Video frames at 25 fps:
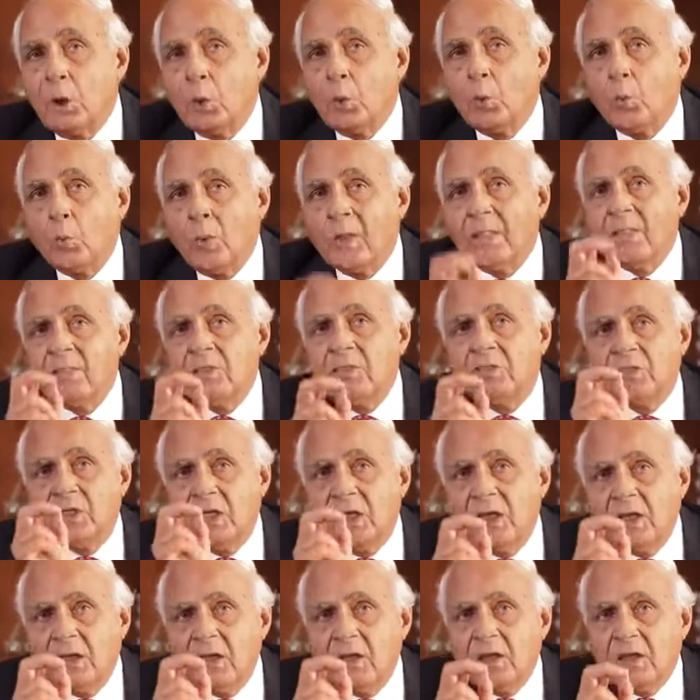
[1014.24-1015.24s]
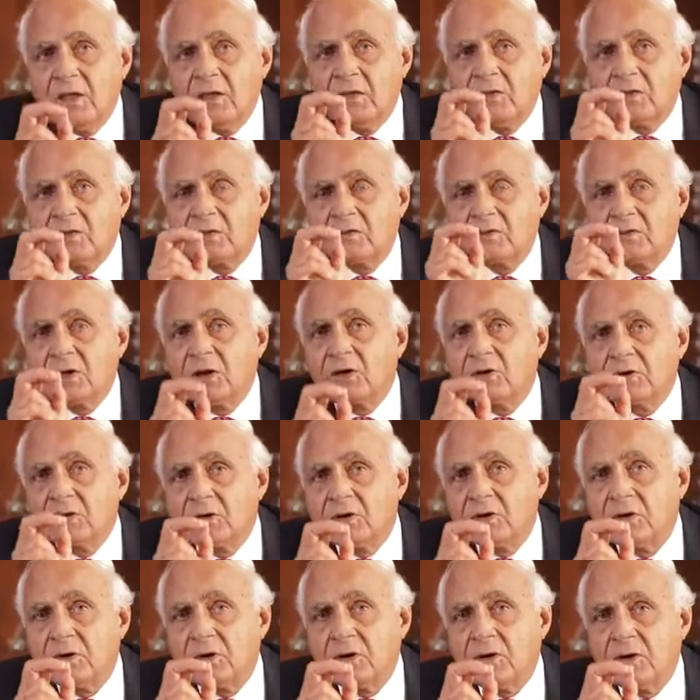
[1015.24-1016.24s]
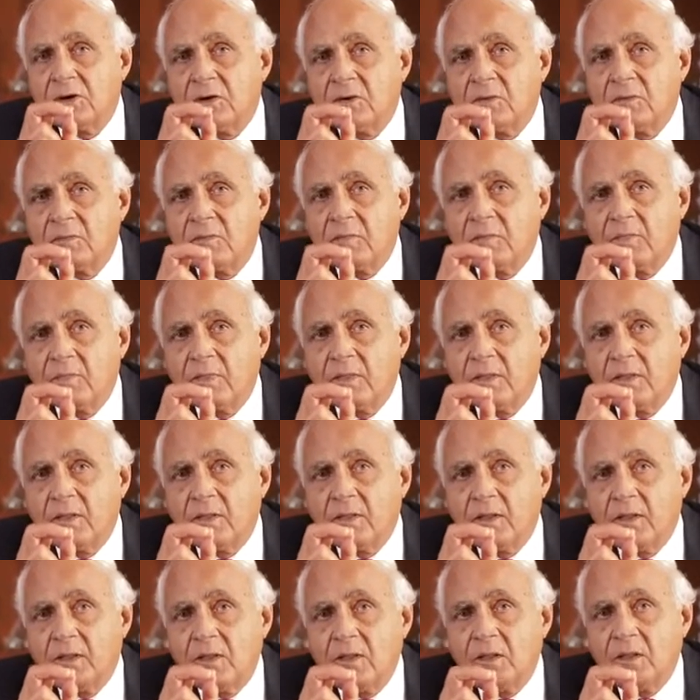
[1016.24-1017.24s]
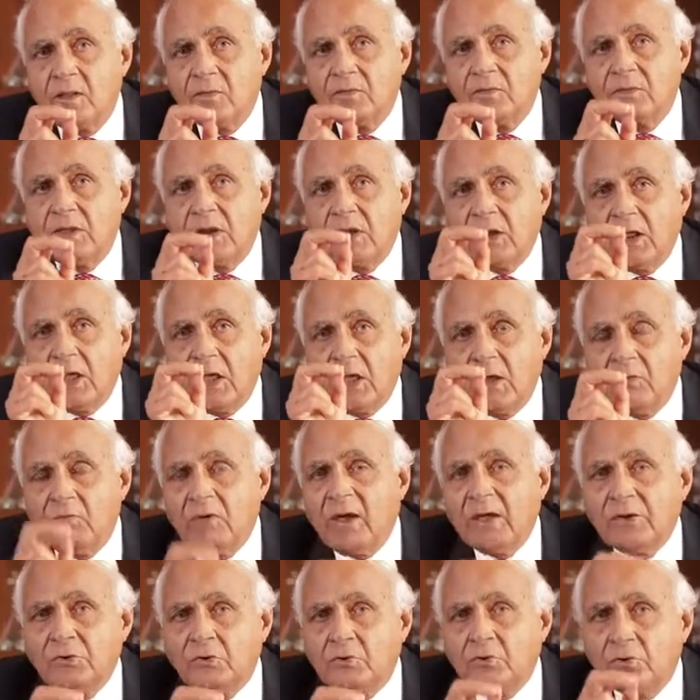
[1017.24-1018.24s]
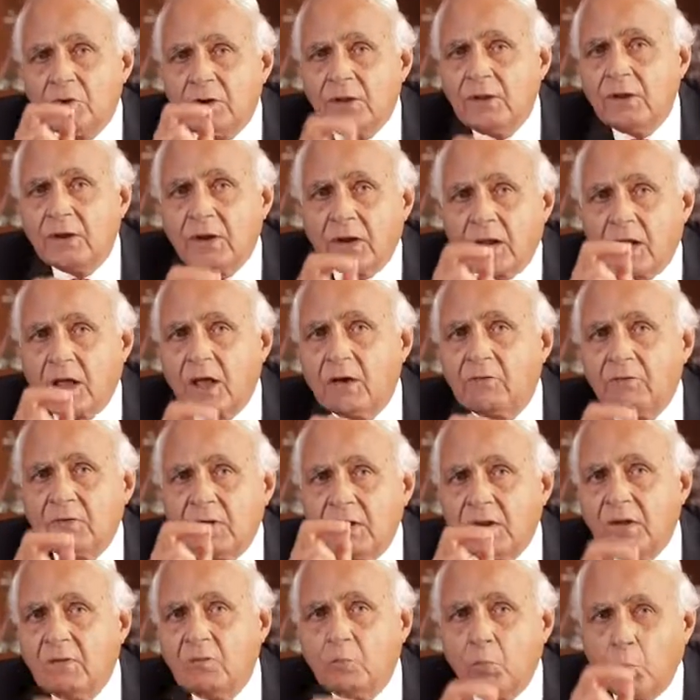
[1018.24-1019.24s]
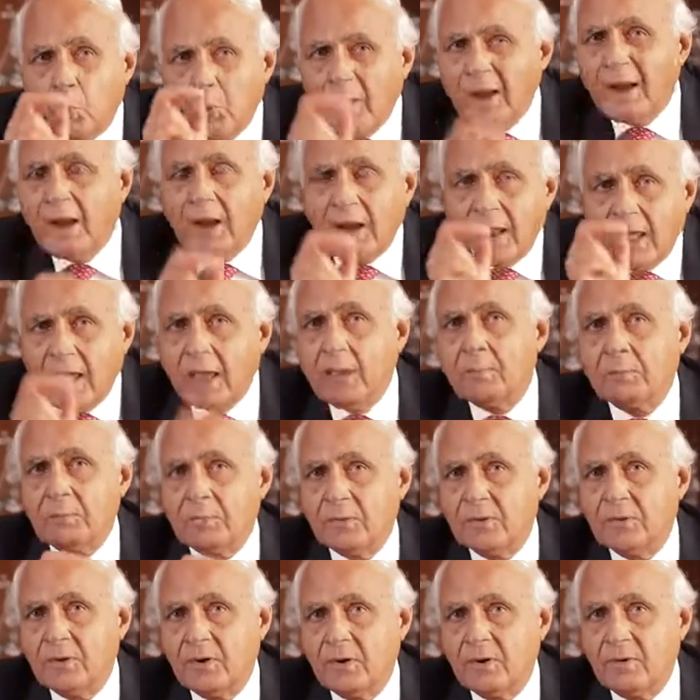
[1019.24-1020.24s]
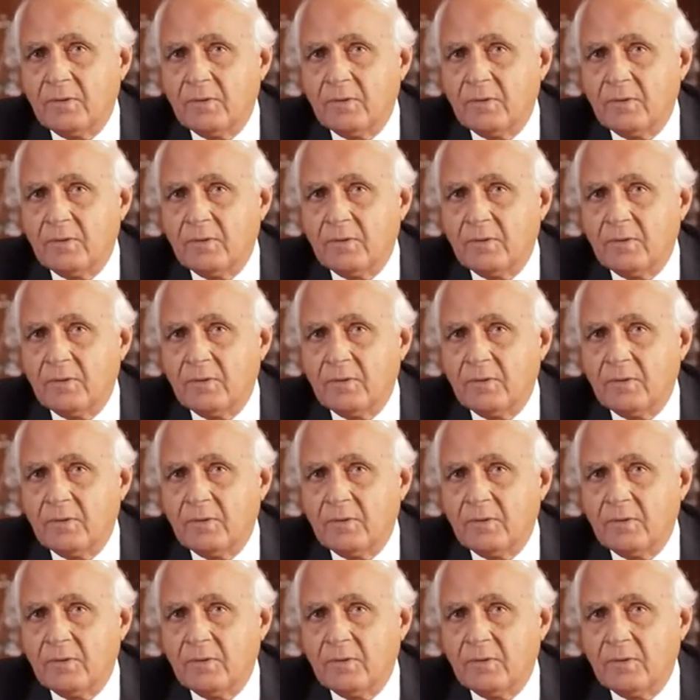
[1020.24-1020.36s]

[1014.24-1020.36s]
one thing is certain, that eventually recovery will happen.